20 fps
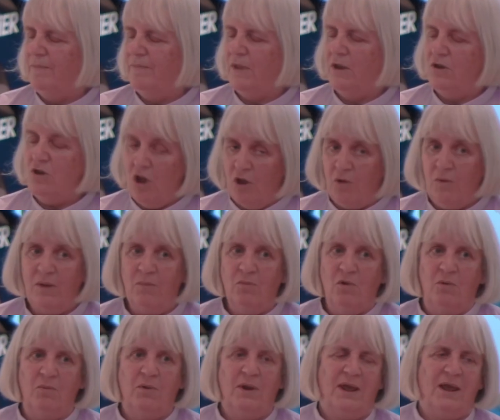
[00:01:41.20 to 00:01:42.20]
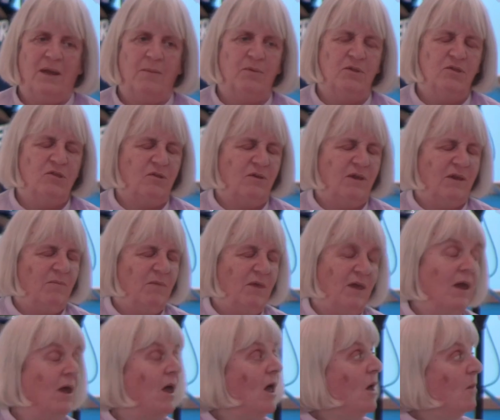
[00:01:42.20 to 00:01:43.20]
knowing what would happen to him
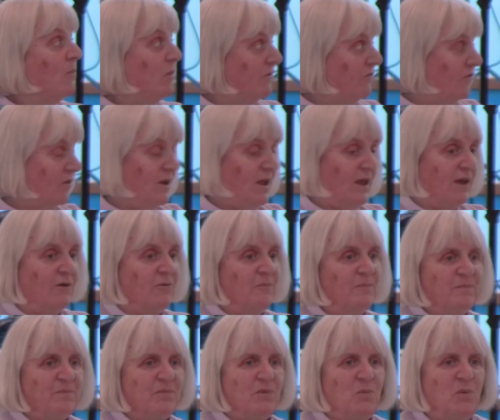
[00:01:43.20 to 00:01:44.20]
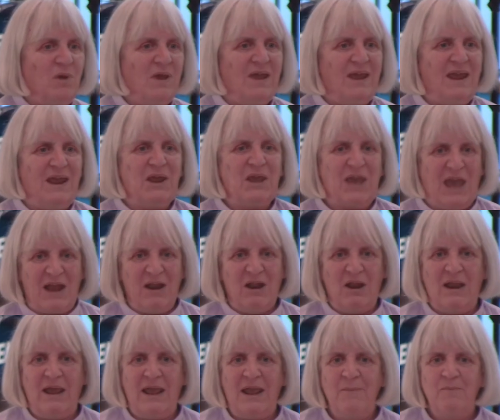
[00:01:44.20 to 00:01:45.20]
there. But for now, we're in
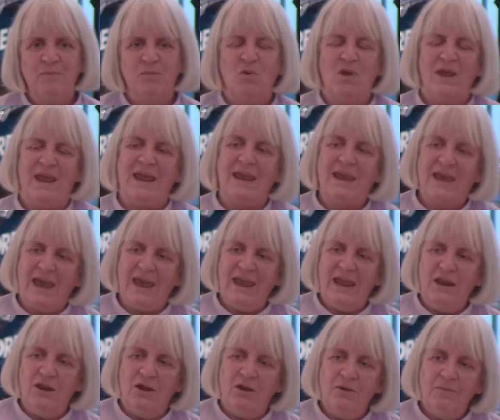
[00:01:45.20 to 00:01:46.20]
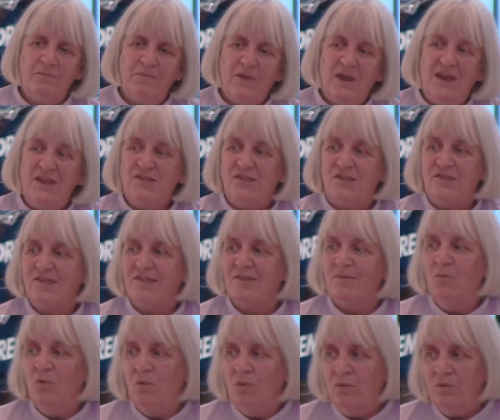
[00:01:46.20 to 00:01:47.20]
Galilee, we're in Cana. It's a
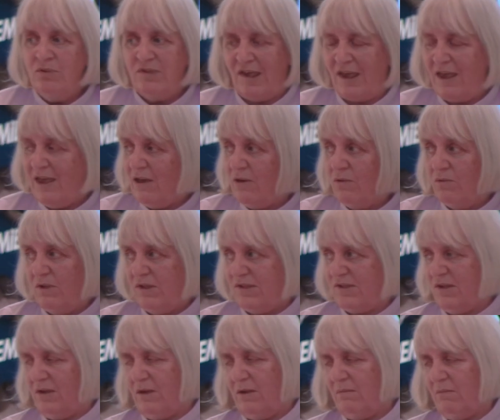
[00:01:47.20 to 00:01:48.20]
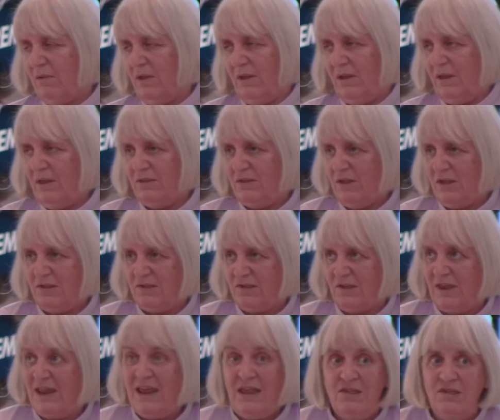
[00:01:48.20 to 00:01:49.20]
small town, it's
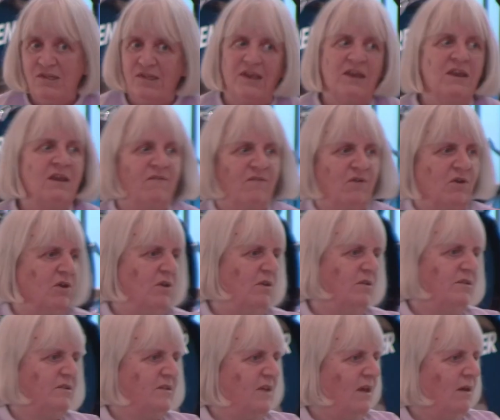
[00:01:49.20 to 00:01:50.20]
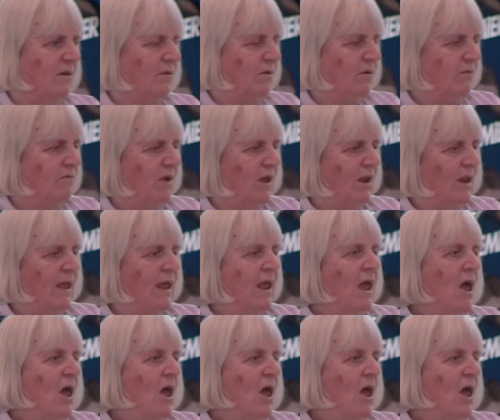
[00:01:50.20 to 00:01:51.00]
an insignificant town, really.